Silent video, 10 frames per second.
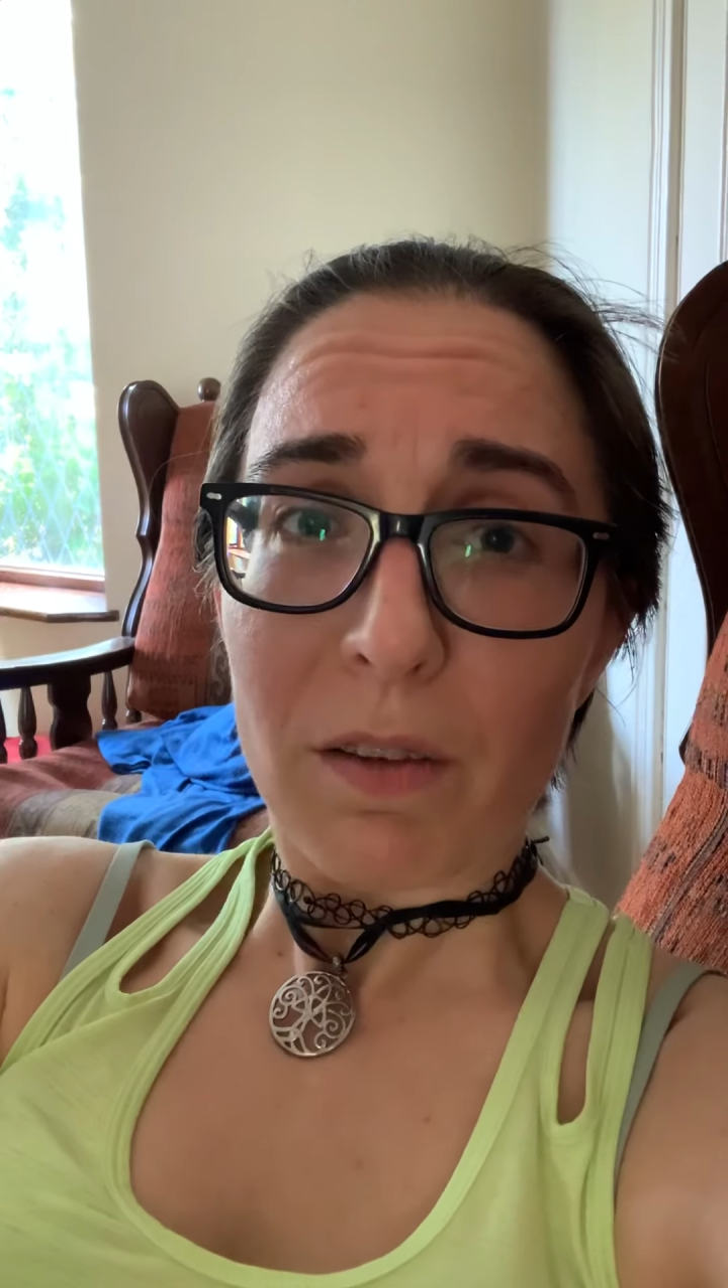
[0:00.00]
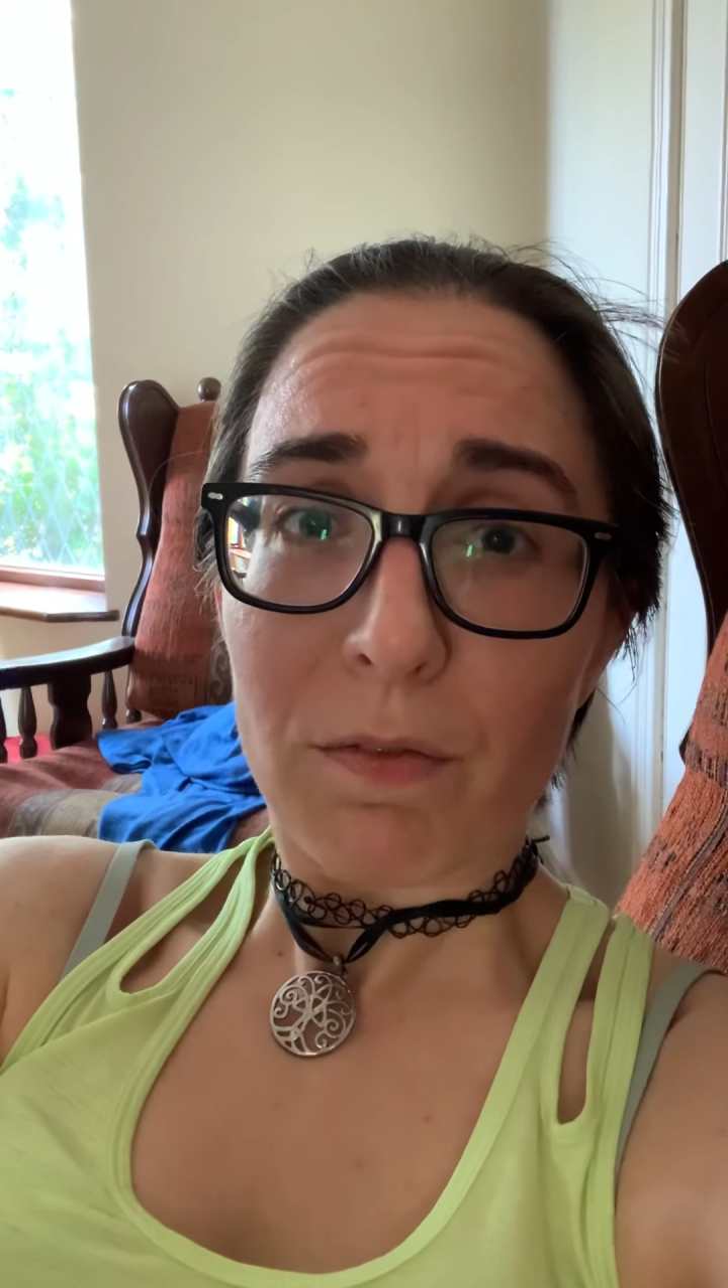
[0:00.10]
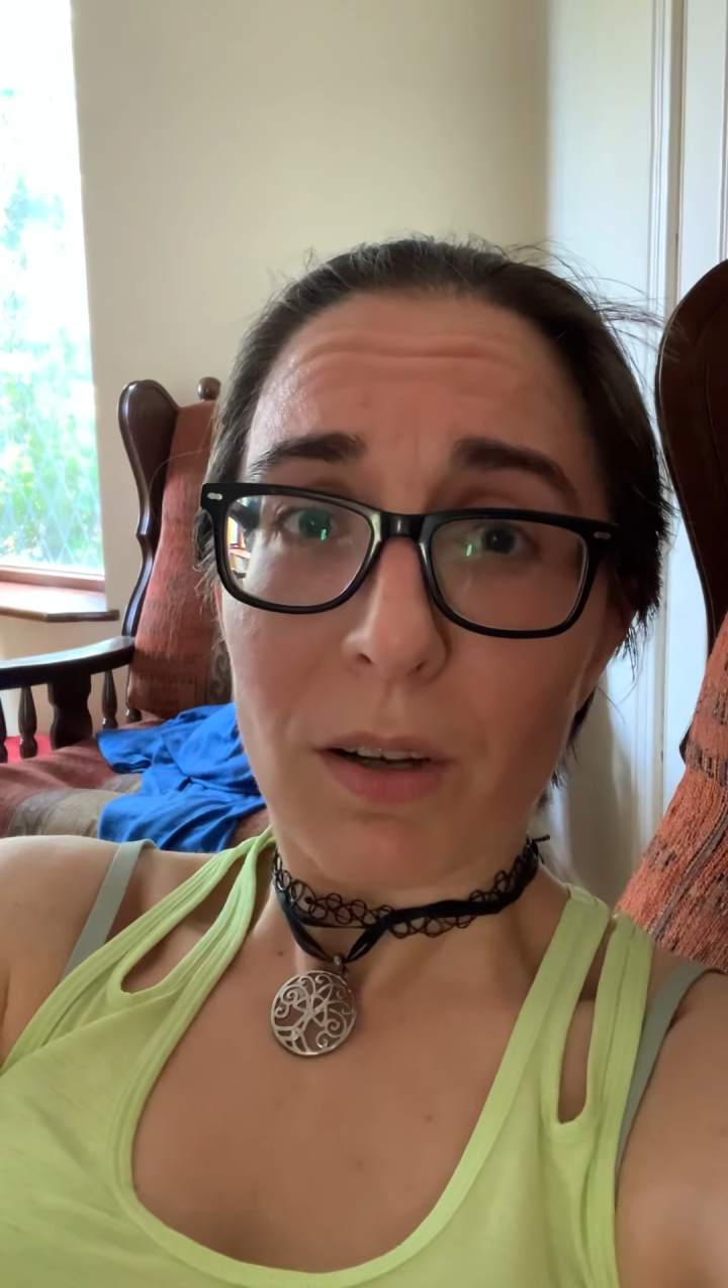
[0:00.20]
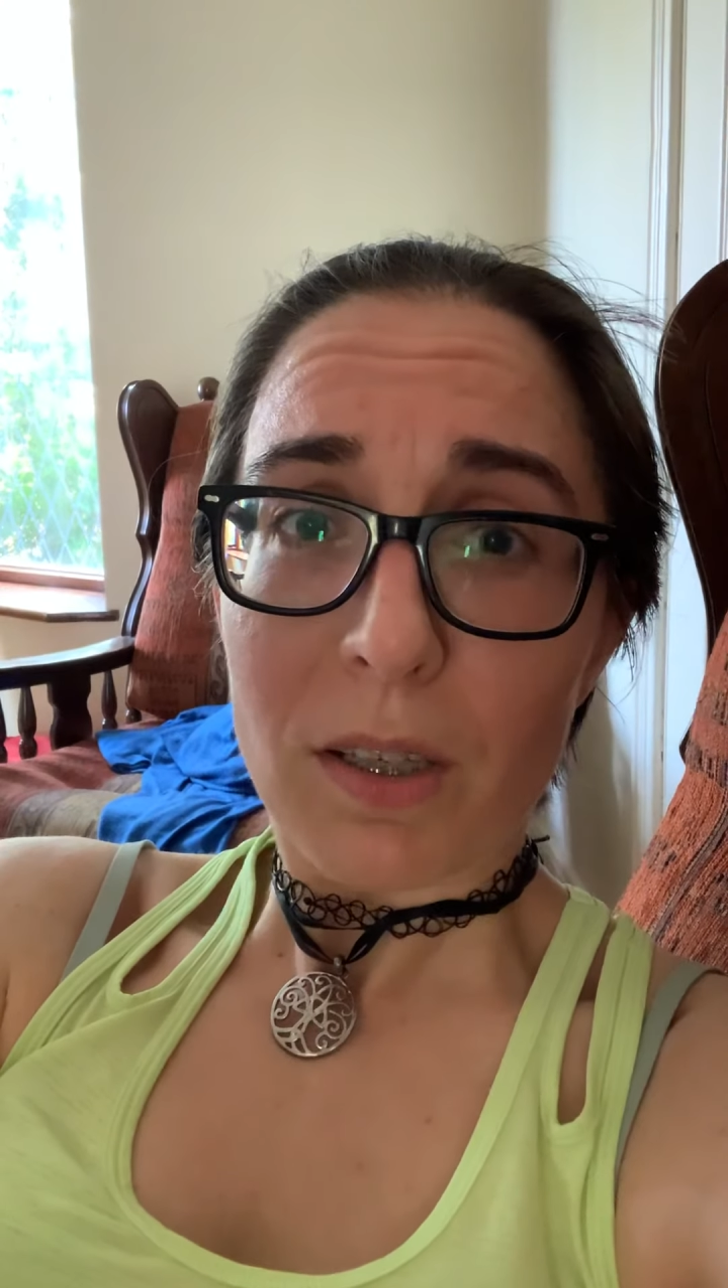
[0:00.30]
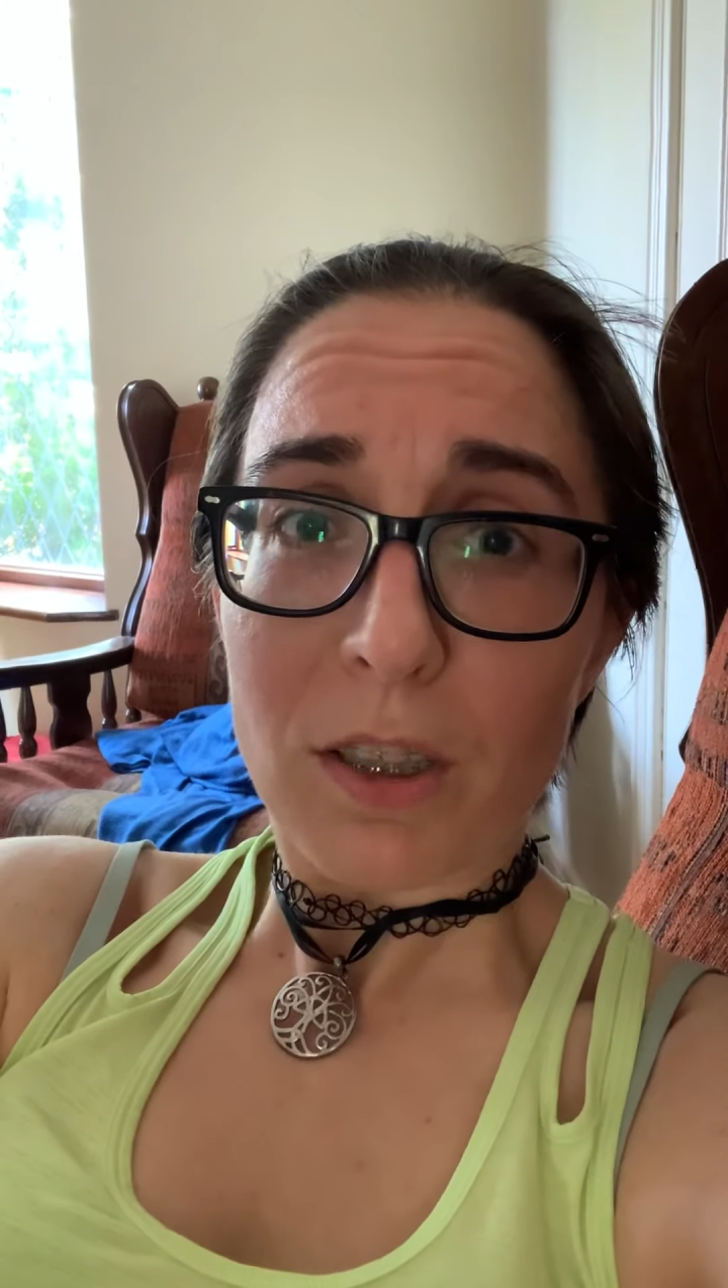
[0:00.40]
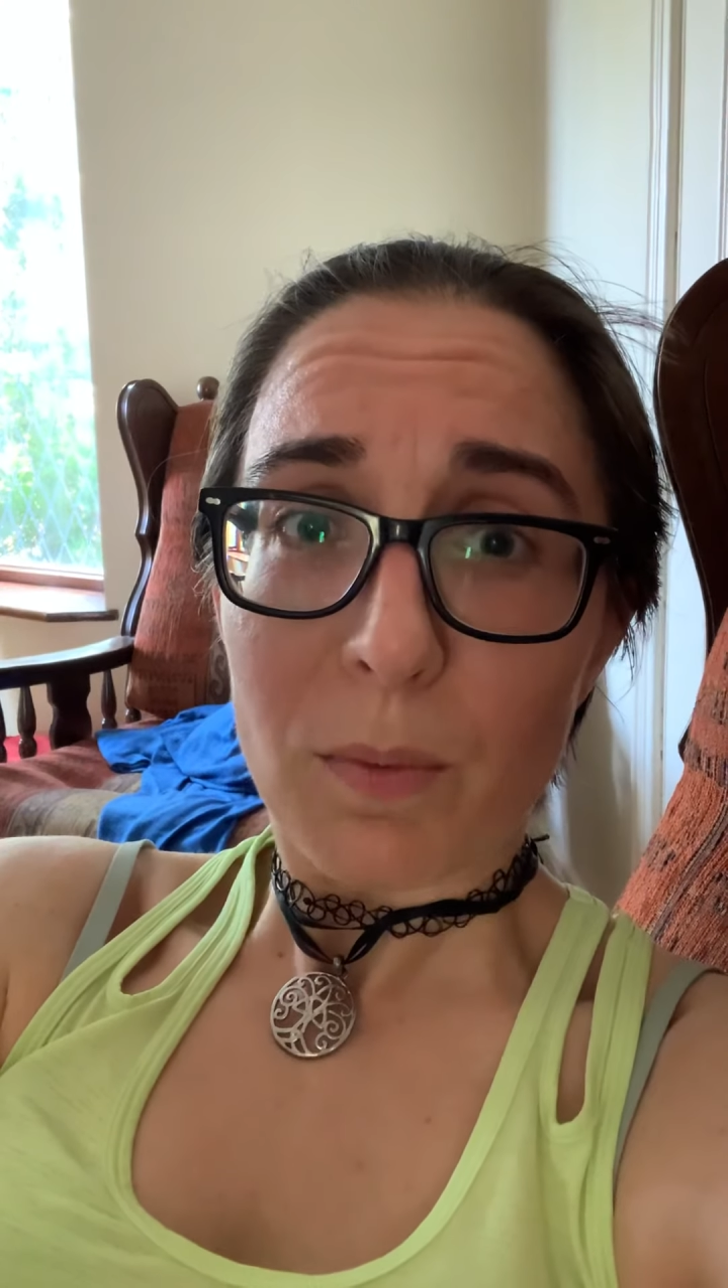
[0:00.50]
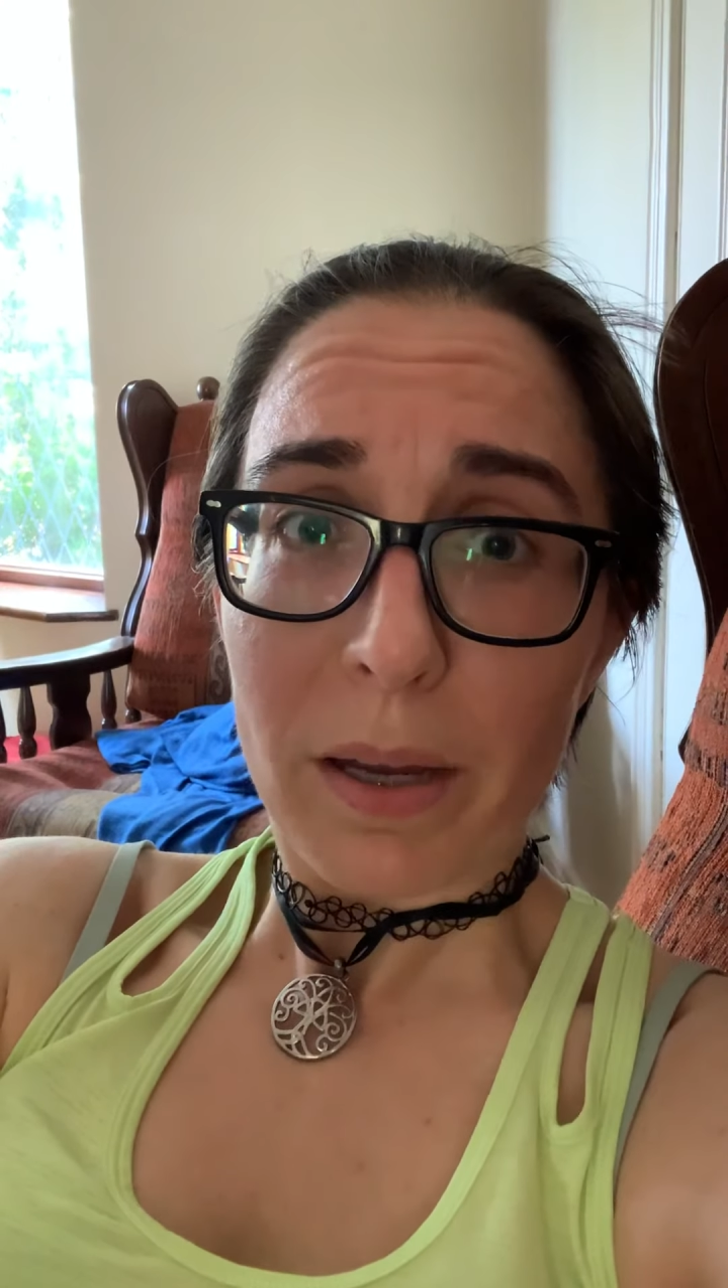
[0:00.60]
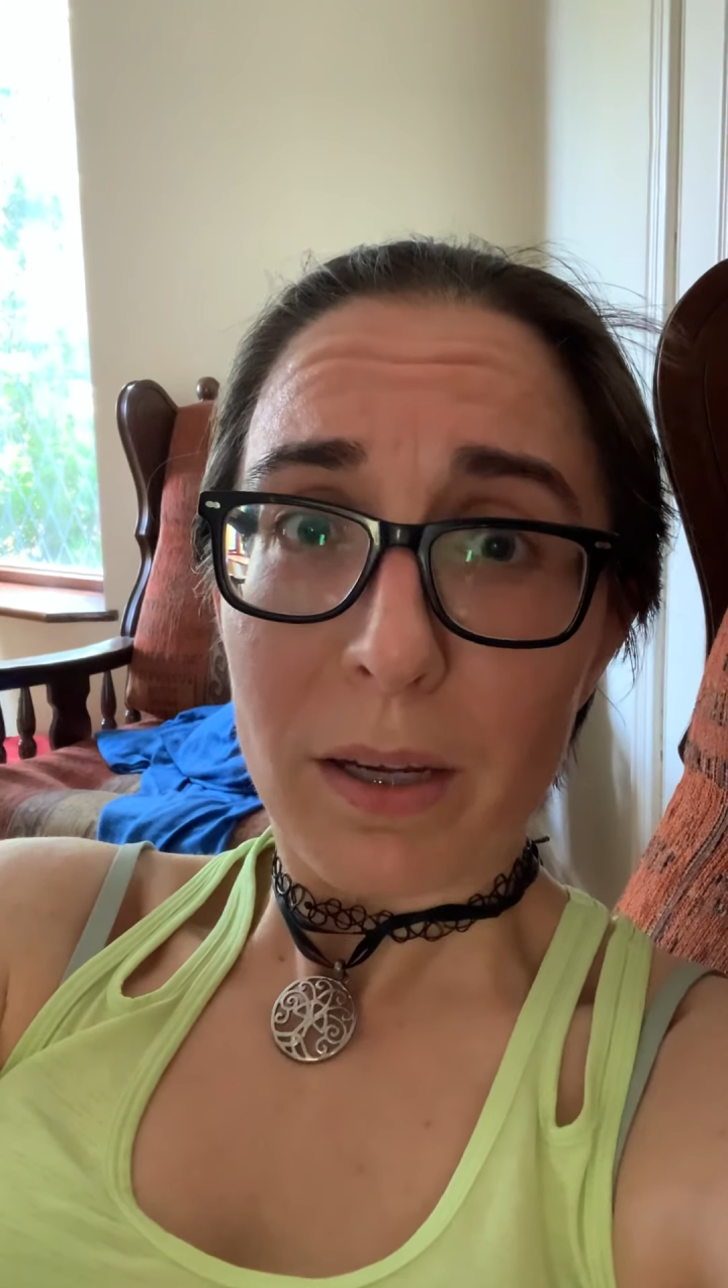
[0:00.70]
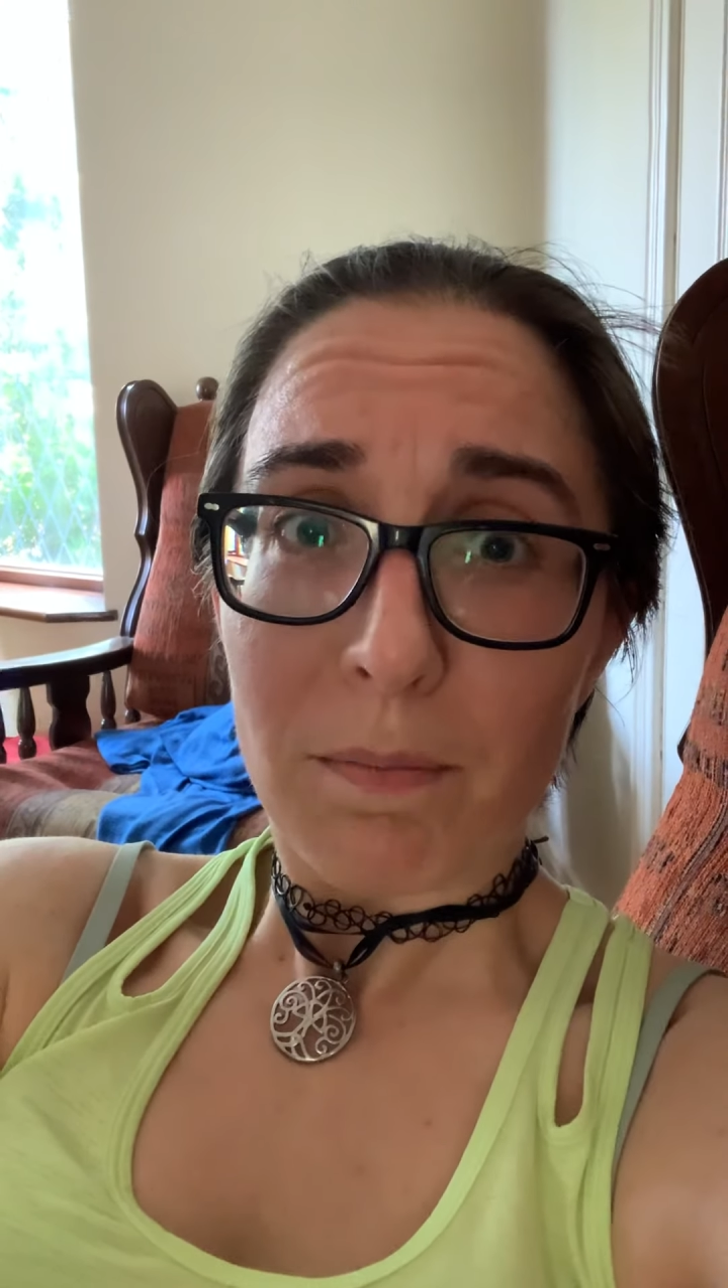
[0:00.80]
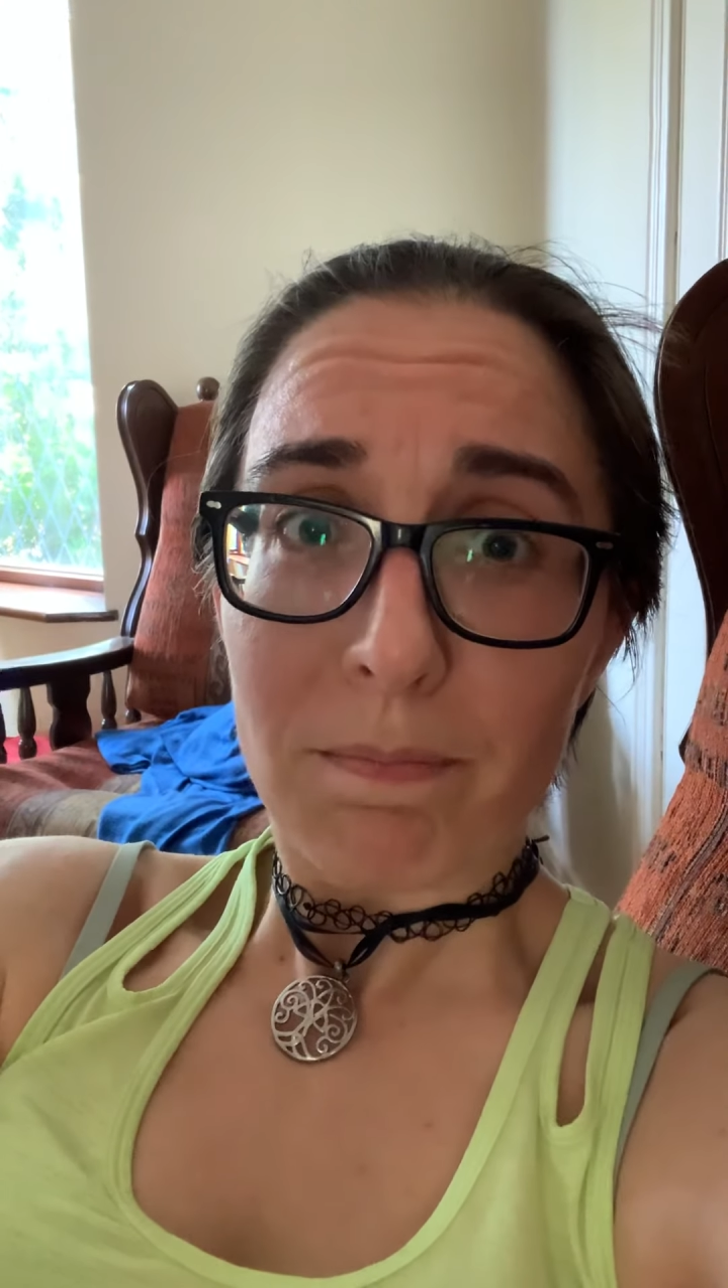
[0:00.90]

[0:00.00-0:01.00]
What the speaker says: fucking sweaty.